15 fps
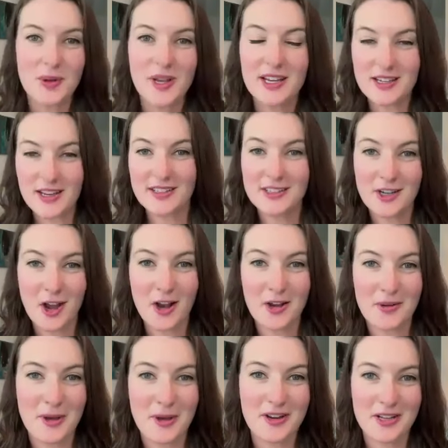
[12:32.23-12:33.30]
He does talk
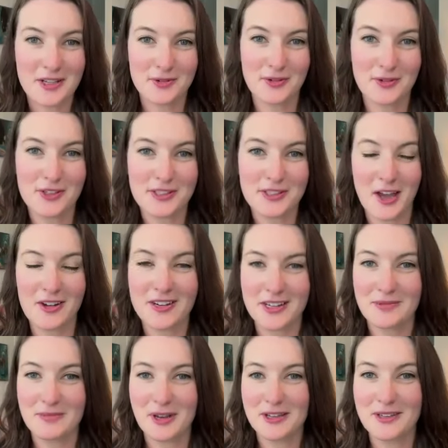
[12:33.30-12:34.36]
about his Real Scout
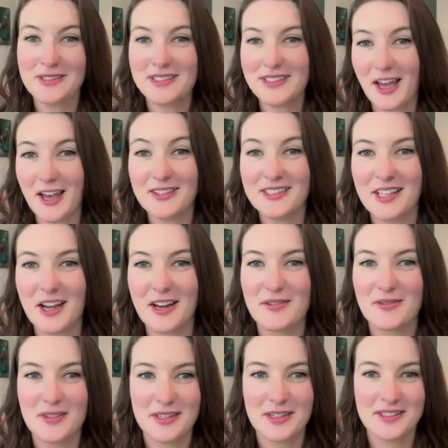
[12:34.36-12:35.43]
emails outside
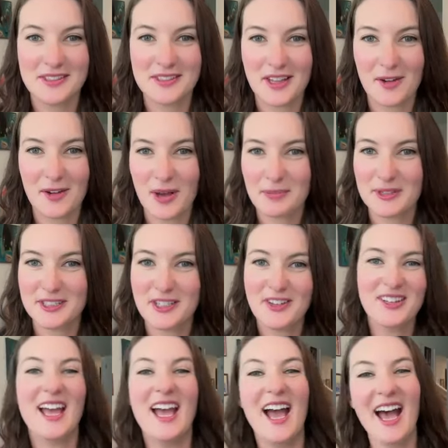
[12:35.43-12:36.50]
of this
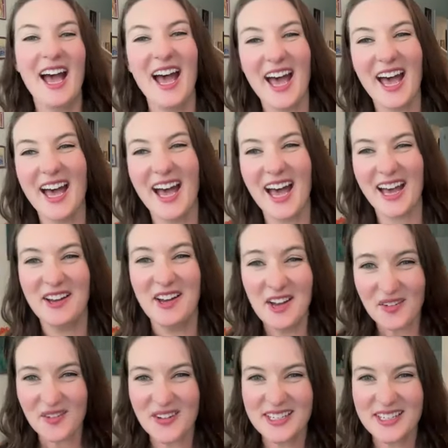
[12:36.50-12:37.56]
episode.
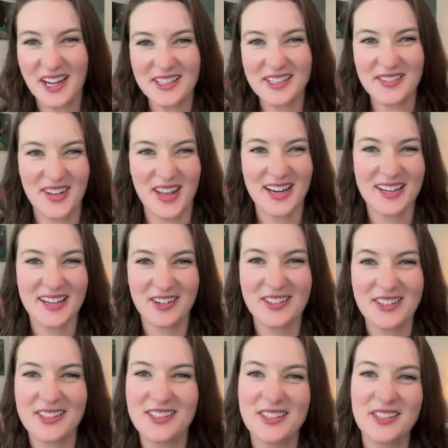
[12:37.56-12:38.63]
We talked about it
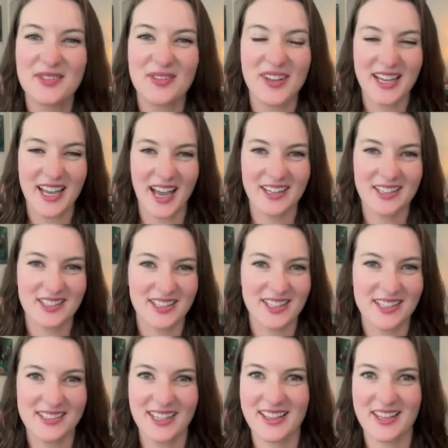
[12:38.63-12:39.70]
earlier this week, actually.
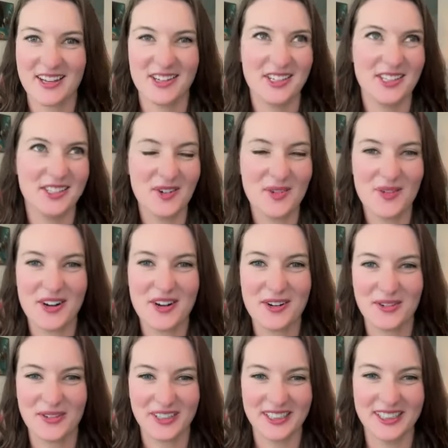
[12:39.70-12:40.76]
He's like, they're just so
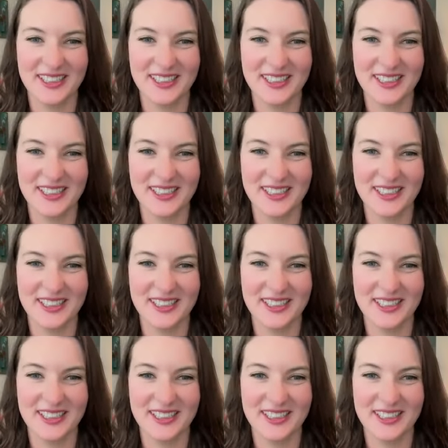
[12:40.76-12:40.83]
wonderful.